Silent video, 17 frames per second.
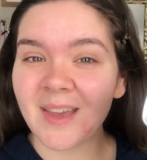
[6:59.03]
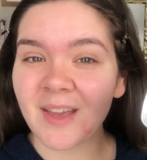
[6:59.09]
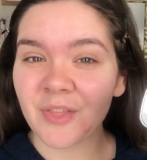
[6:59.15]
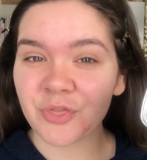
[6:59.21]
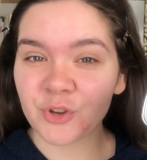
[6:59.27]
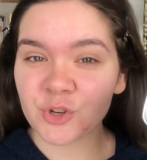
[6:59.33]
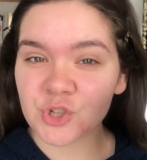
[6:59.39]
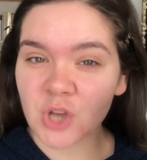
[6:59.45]

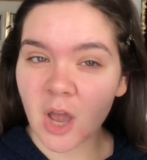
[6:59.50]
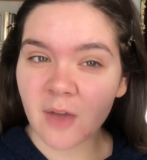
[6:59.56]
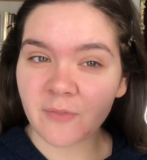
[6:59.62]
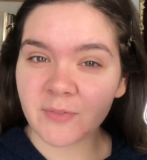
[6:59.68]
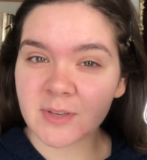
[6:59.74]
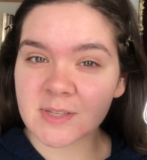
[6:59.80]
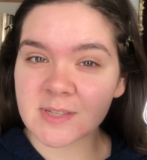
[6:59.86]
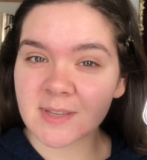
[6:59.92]
There's
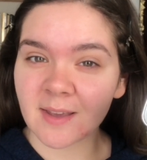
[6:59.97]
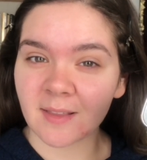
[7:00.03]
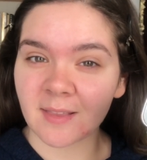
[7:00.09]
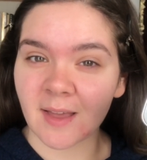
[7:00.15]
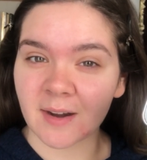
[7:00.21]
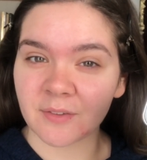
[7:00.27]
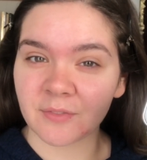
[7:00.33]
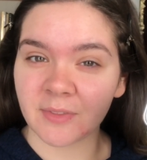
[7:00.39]
obviously a
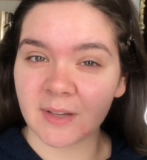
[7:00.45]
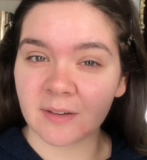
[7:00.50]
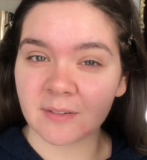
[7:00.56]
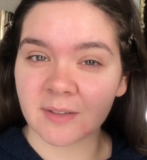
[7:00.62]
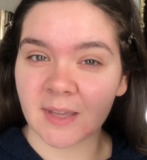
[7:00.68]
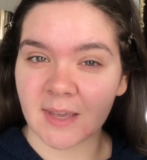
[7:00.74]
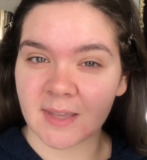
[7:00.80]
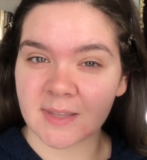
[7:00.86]
lot of little
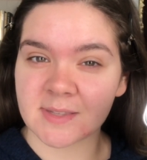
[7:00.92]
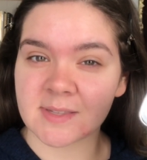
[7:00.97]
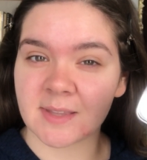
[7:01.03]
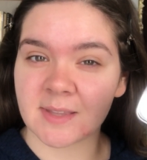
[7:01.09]
kits